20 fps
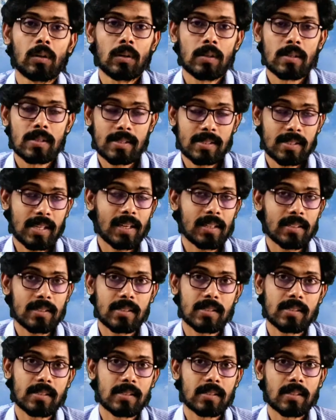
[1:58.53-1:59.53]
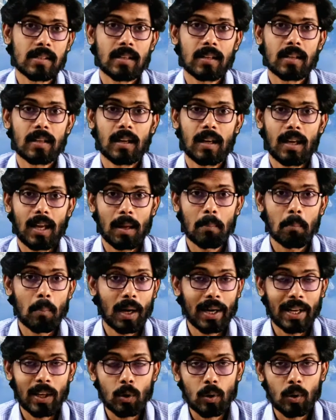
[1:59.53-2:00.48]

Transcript: send a money